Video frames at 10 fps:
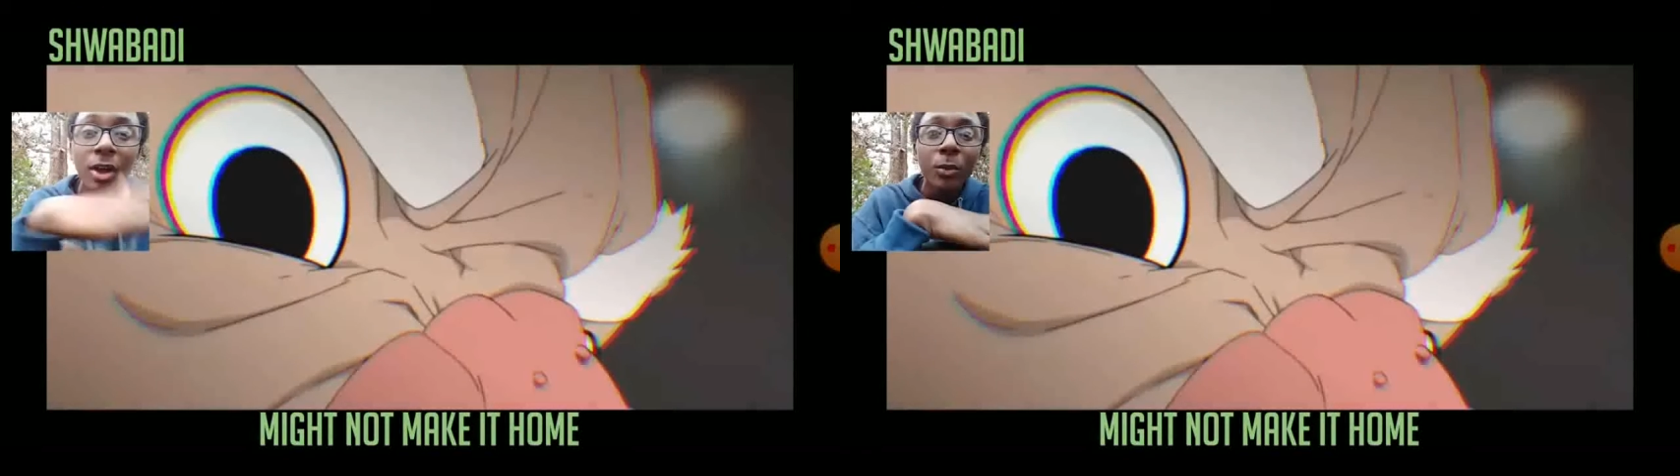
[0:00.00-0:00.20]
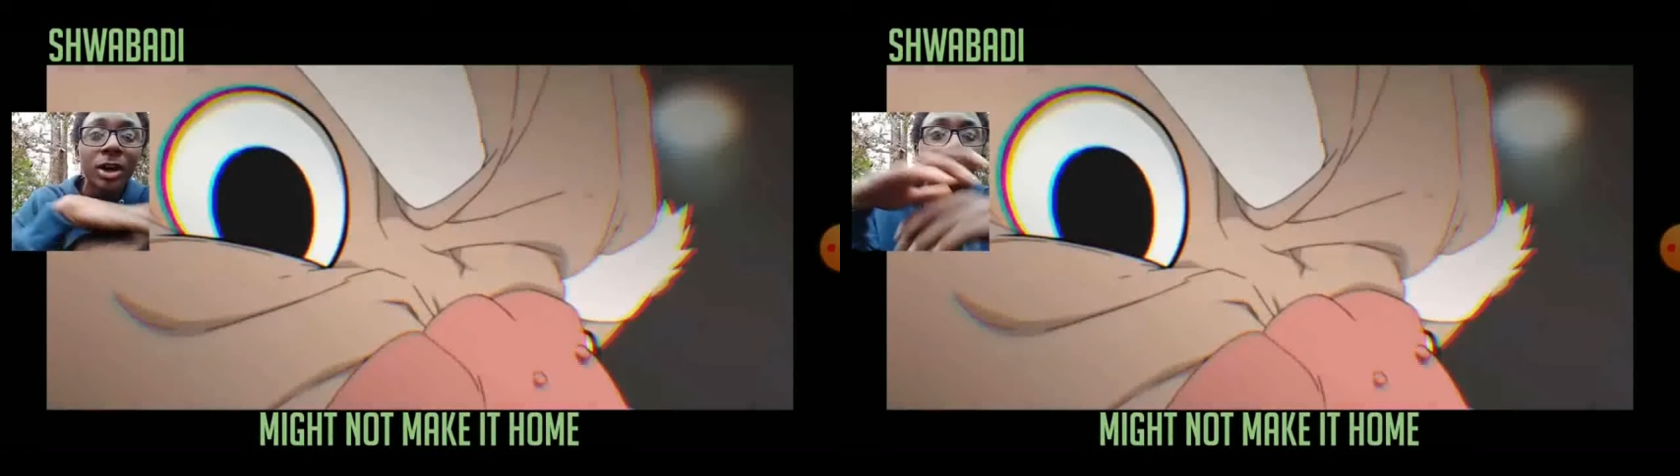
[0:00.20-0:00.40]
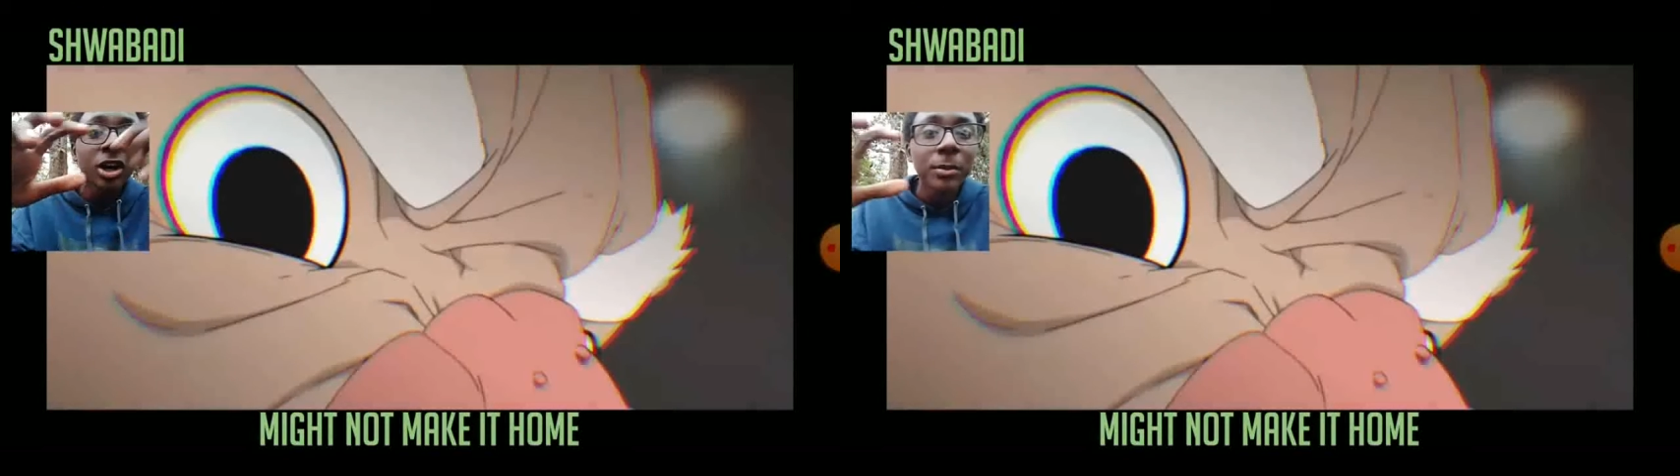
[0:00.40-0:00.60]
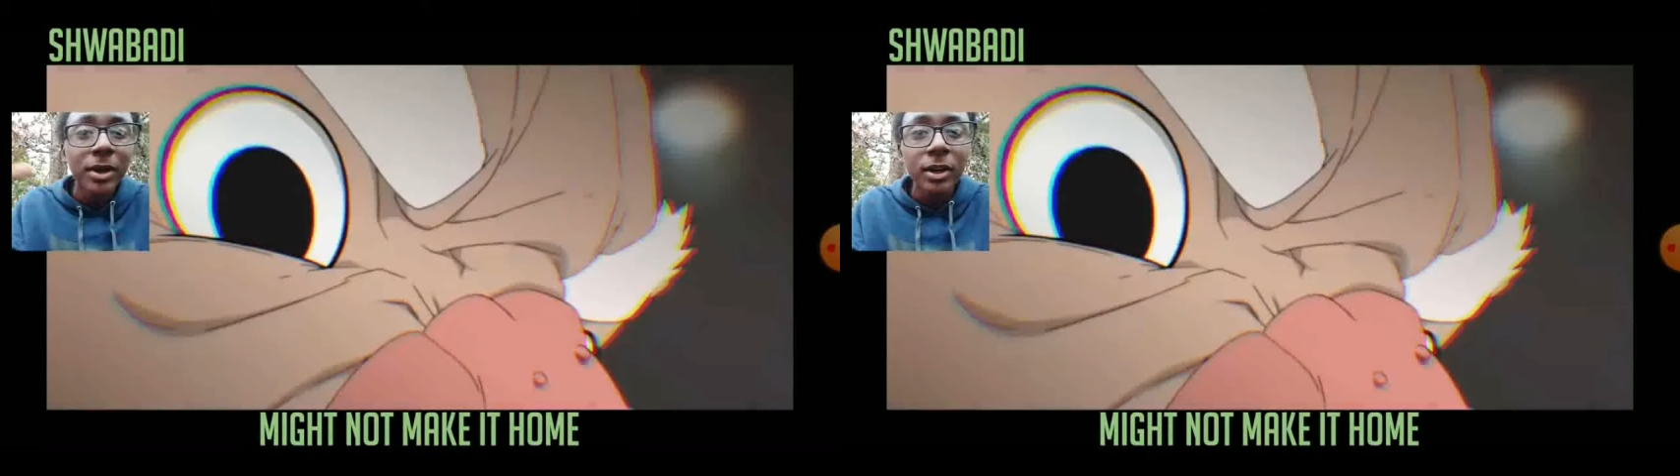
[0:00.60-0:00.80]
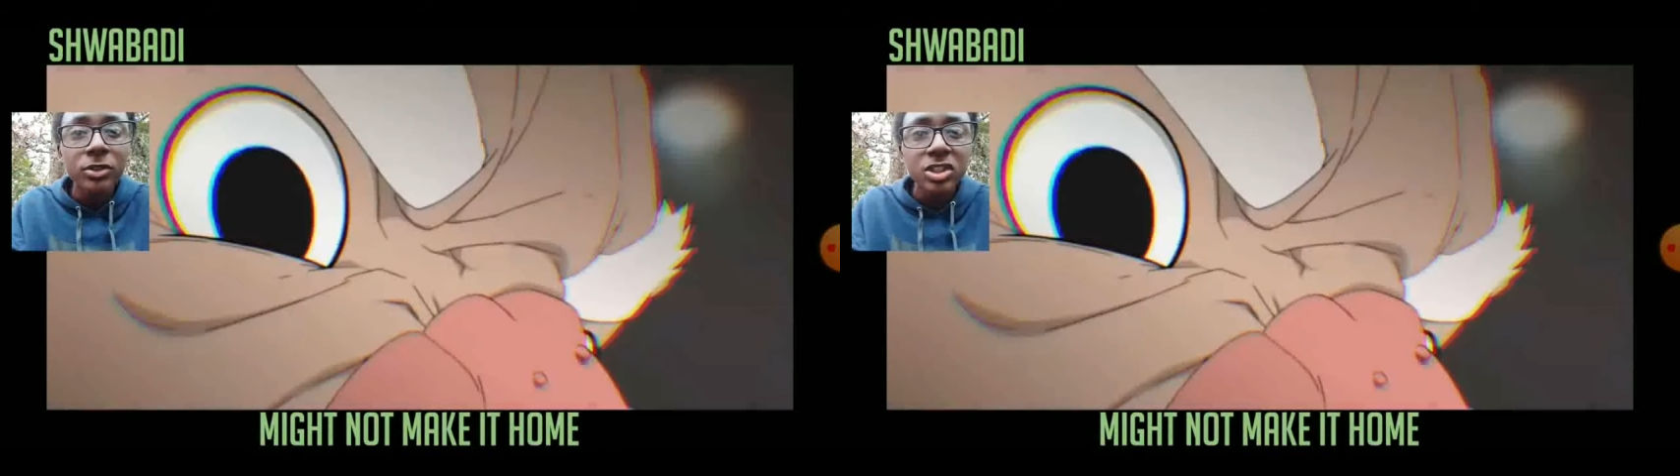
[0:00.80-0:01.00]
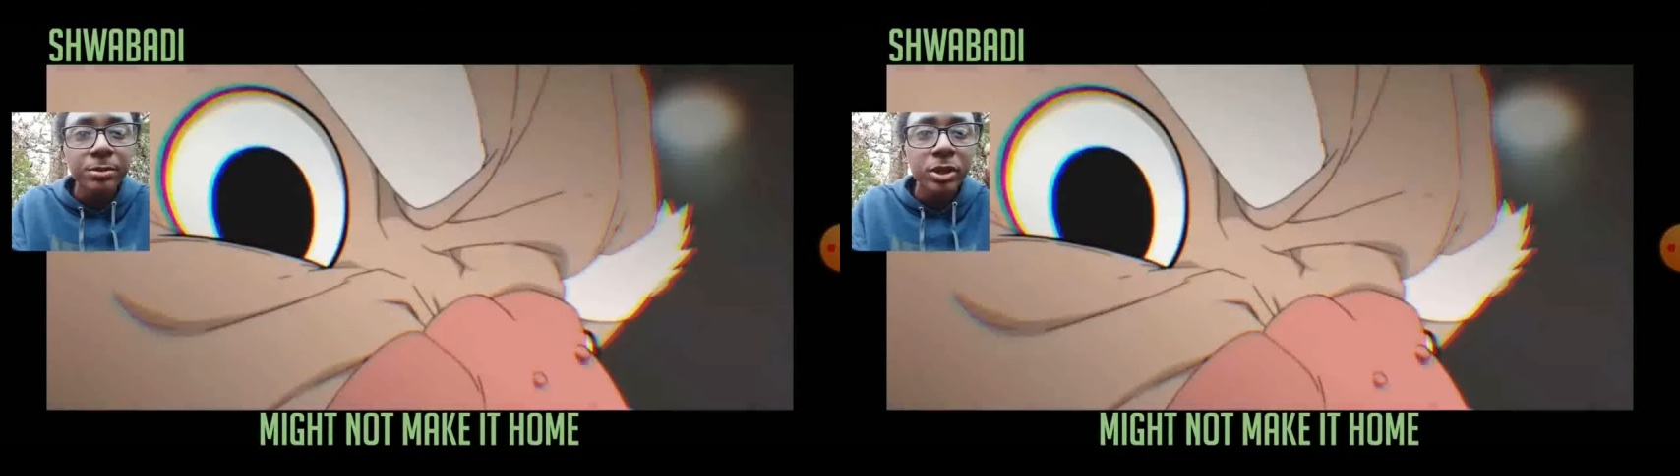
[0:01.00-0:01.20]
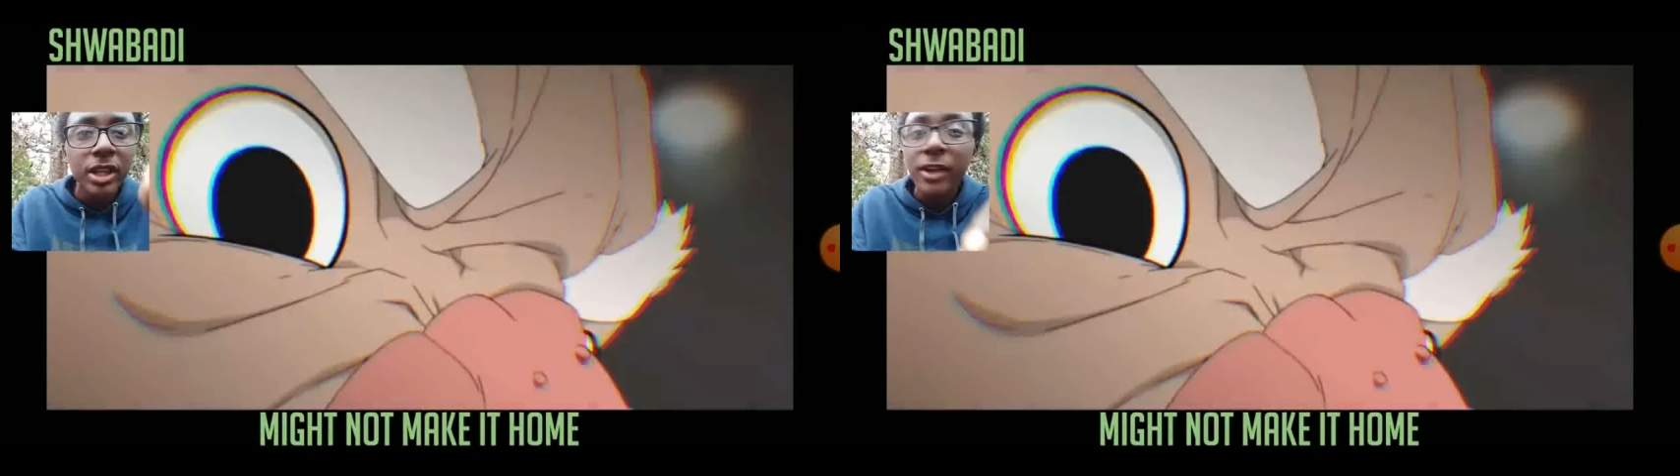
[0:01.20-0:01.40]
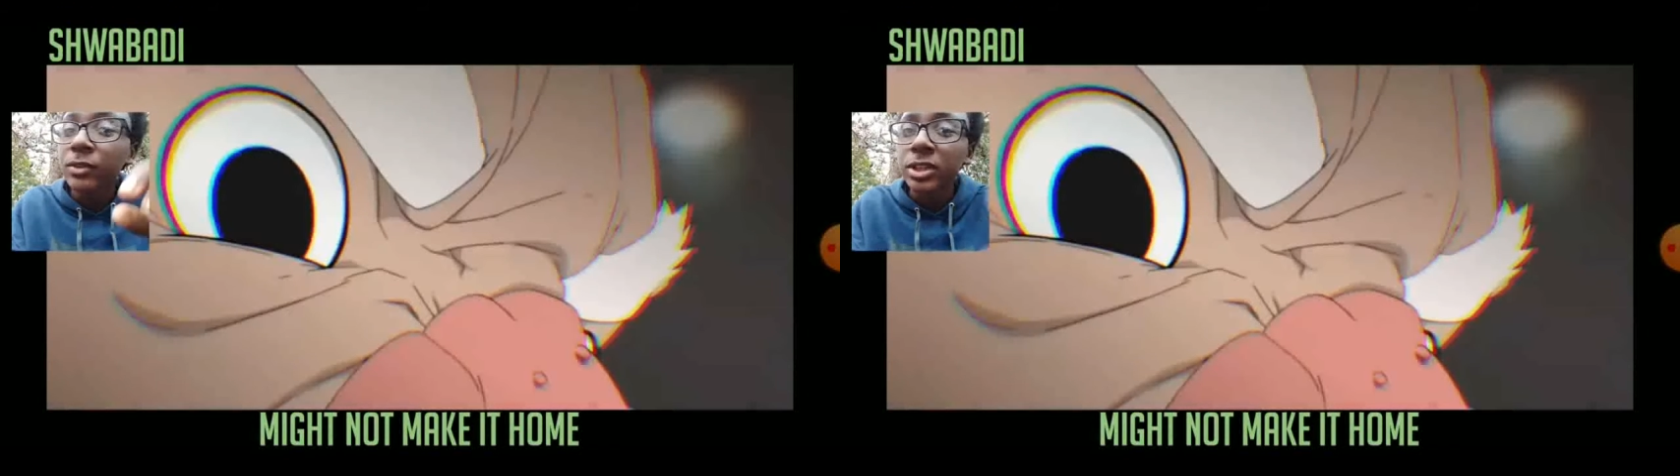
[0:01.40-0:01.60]
When I was talking about she
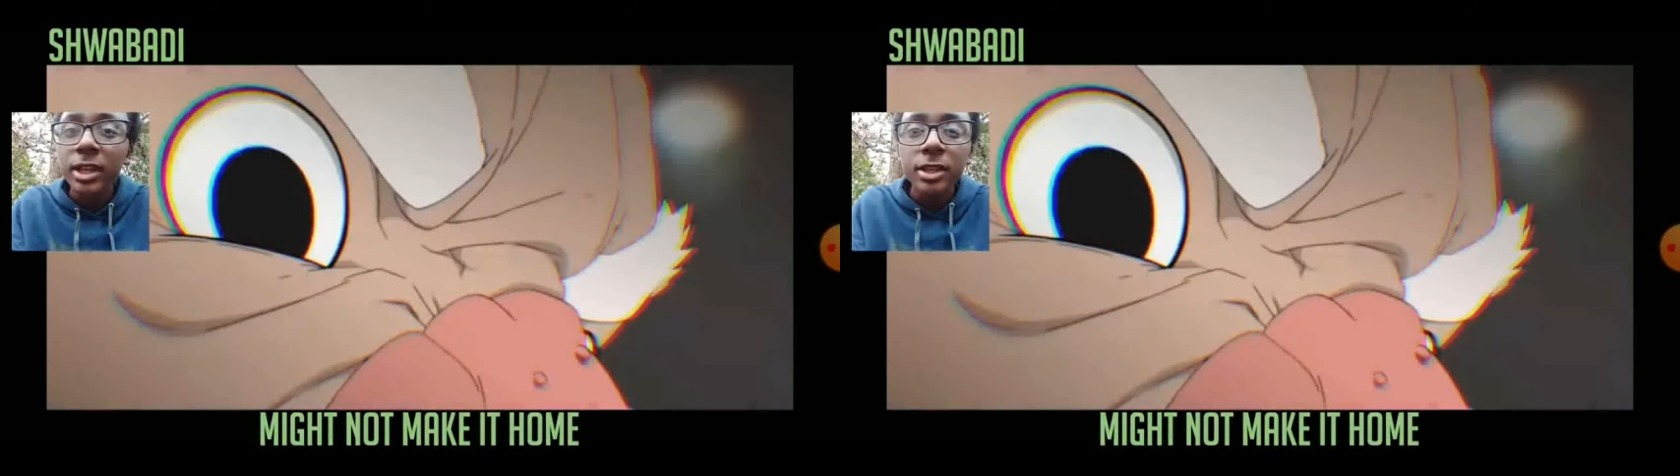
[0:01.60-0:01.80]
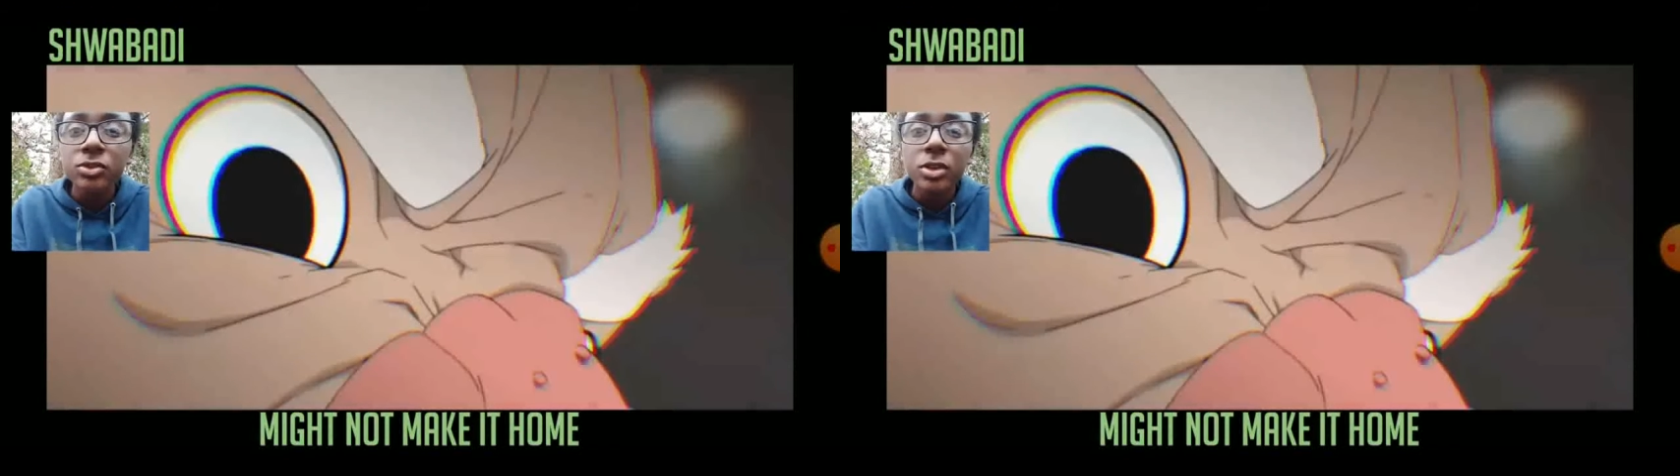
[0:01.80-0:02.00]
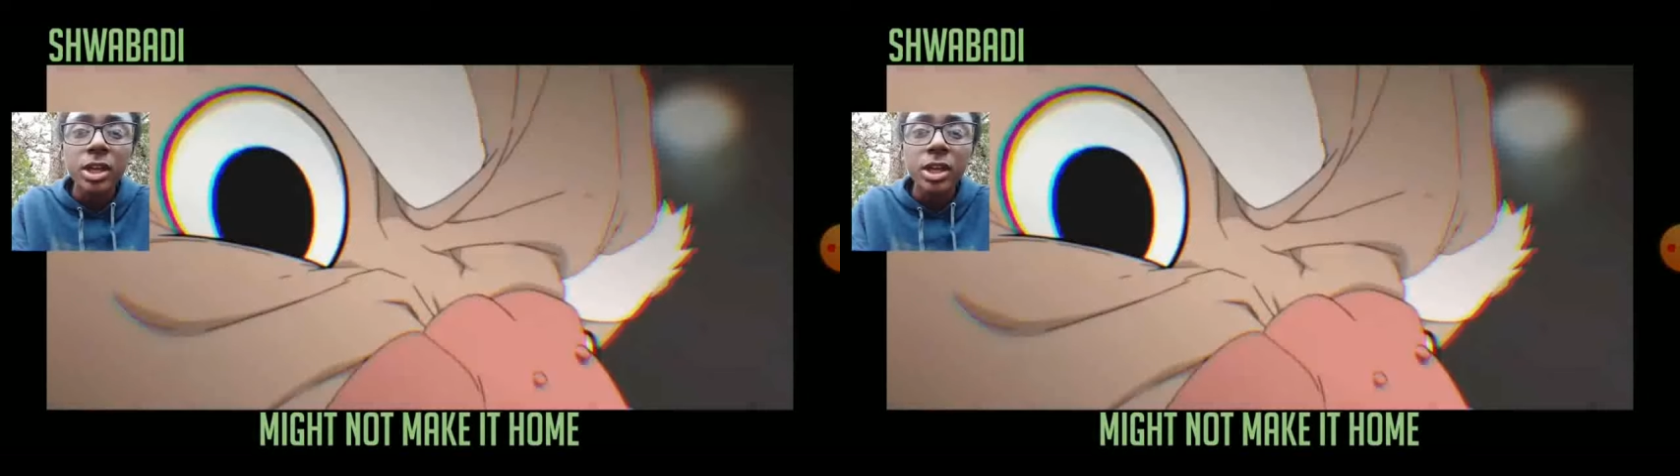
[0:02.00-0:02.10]
put everything